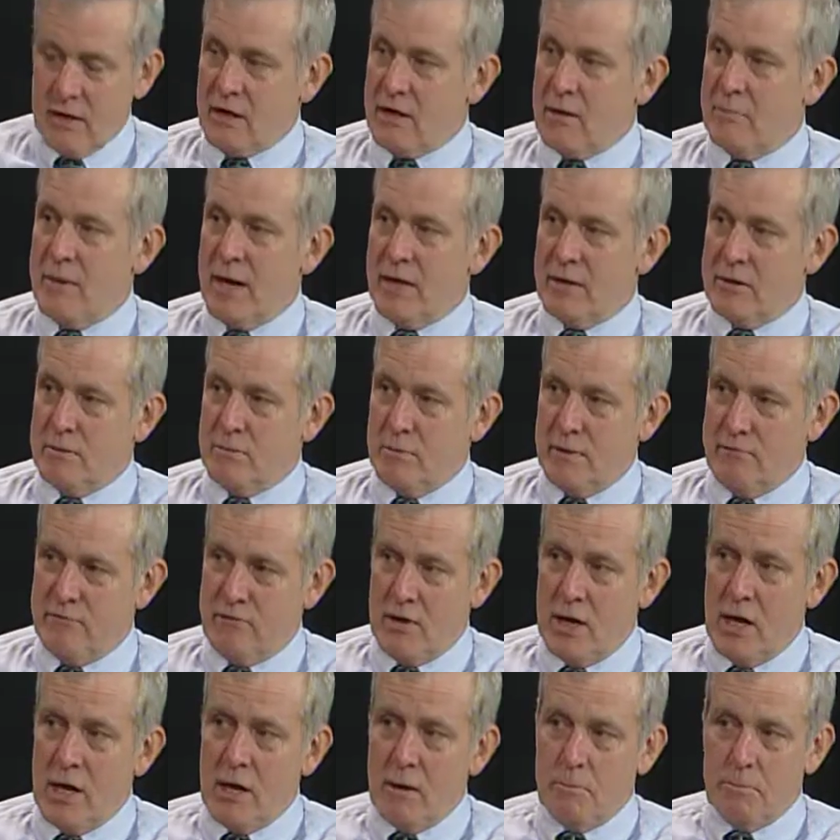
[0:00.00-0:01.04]
about the
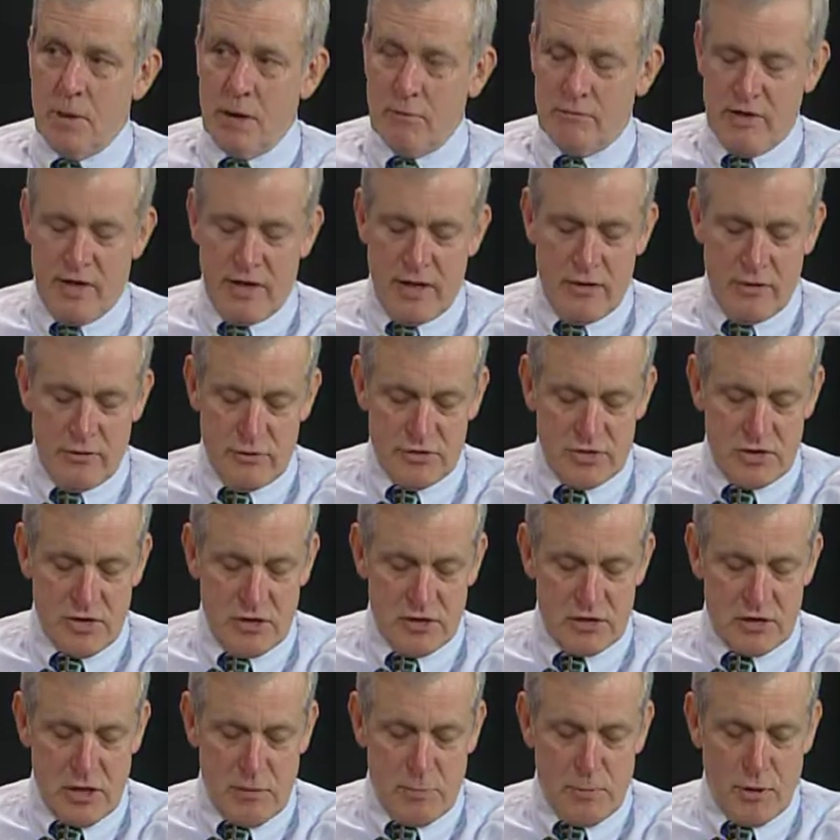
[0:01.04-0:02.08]
Beverly Hills
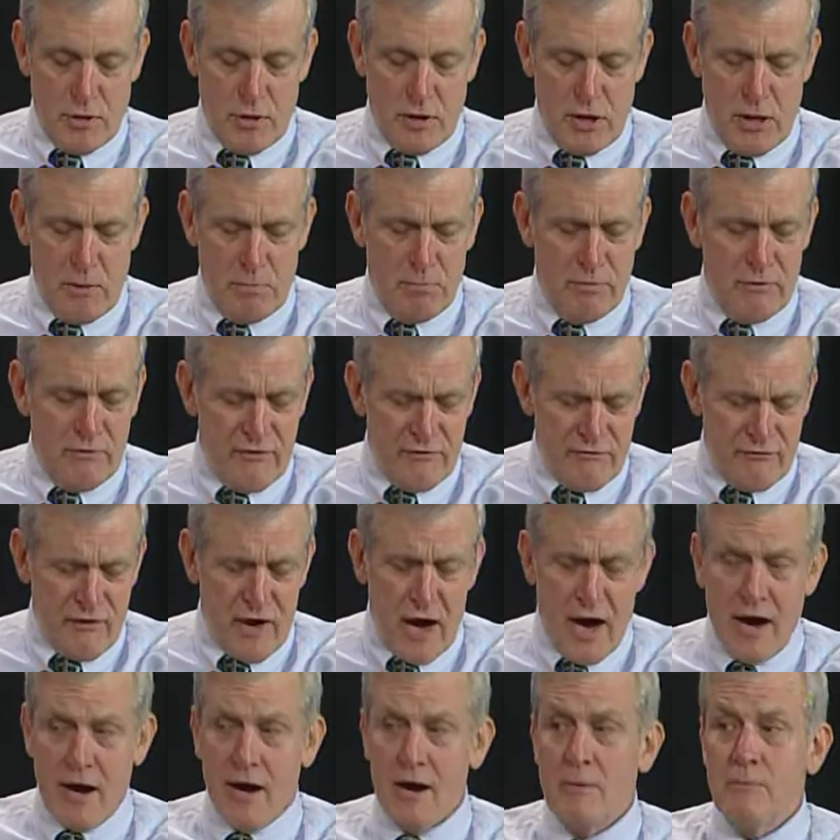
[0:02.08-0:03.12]
Supper Club
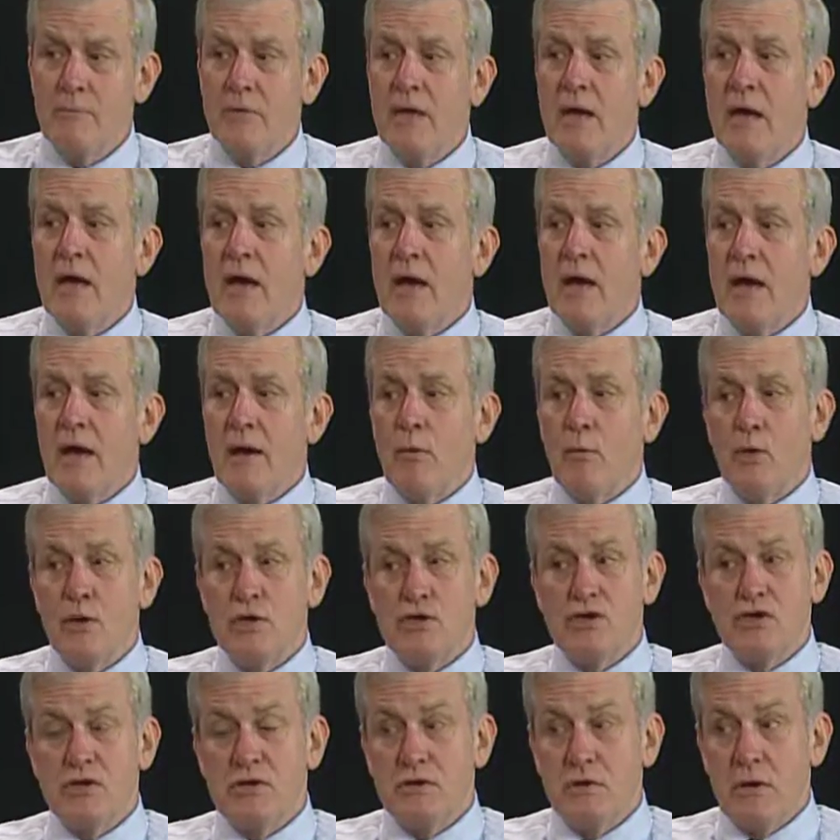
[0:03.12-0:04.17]
fire, at
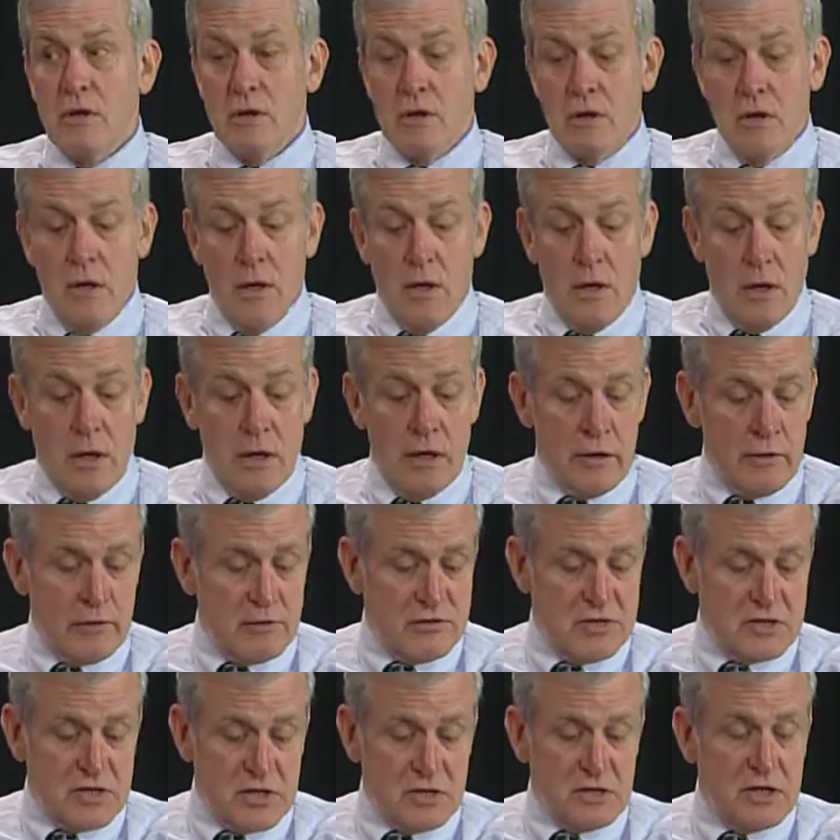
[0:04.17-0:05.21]
which
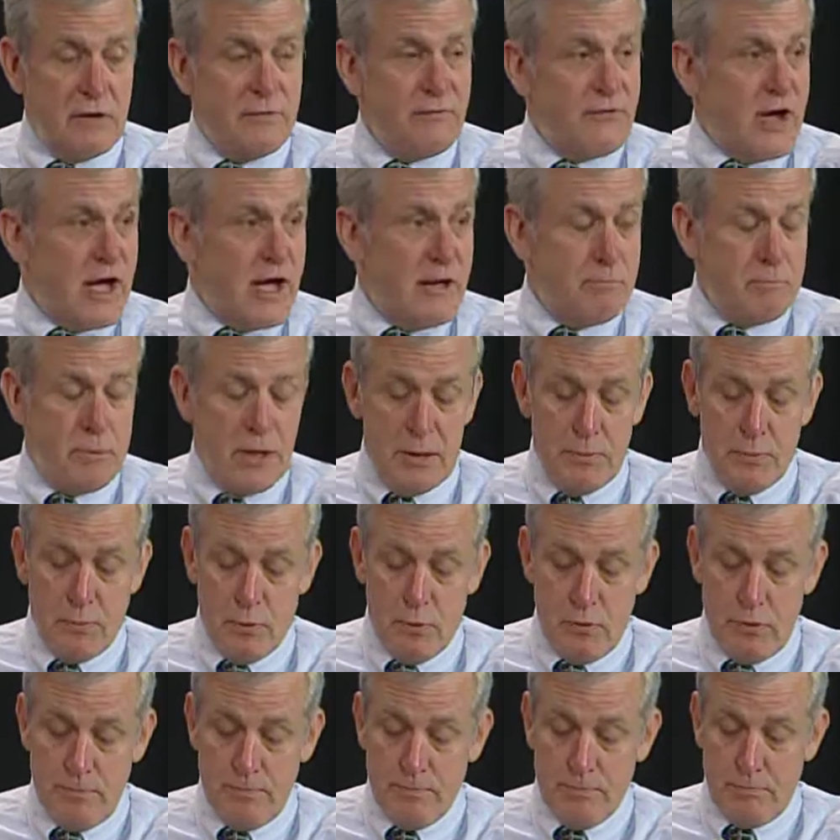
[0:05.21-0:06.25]
165
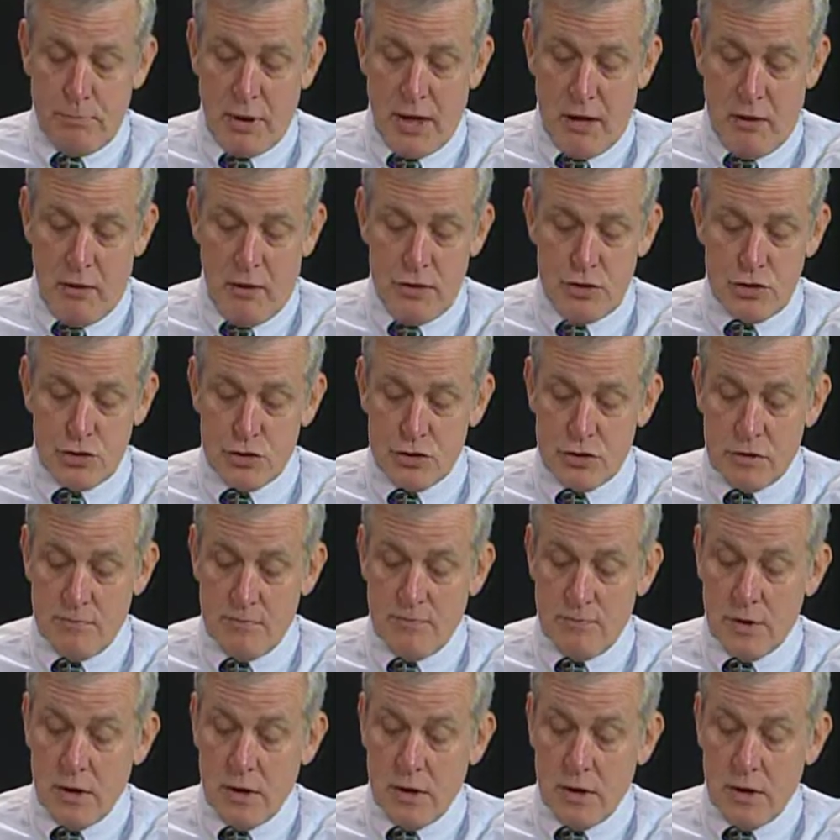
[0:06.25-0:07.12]
people perished.